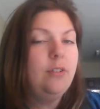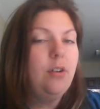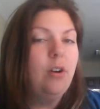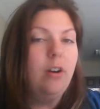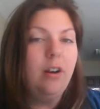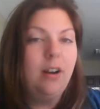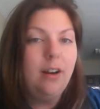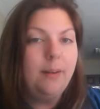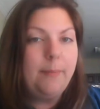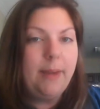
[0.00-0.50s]

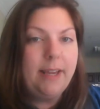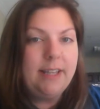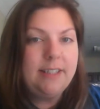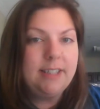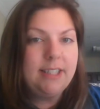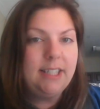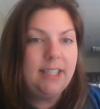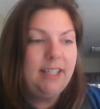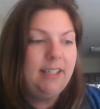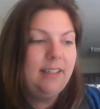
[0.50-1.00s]
are
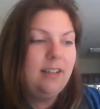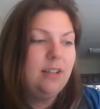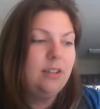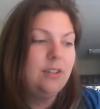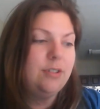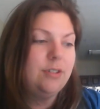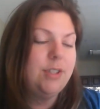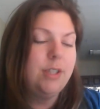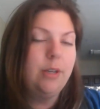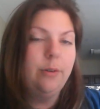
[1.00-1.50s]
amazing, and
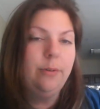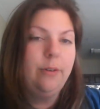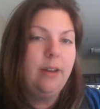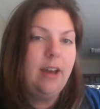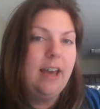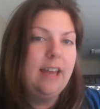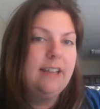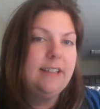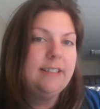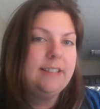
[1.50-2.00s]
they're so
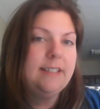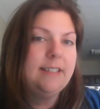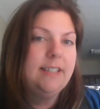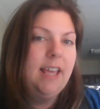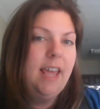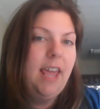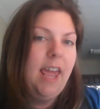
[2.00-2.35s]
nice,